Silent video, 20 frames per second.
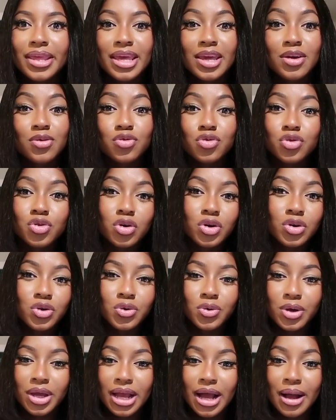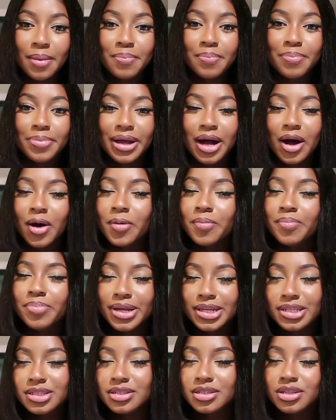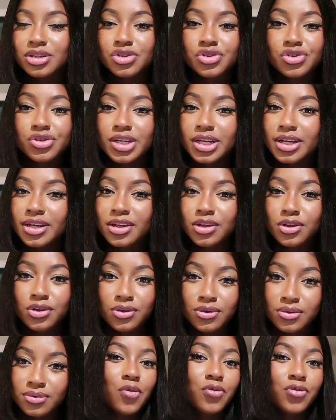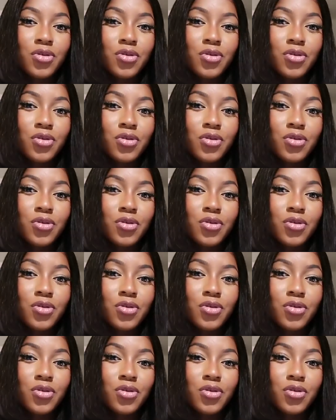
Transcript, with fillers: even not knowing how best to treat you.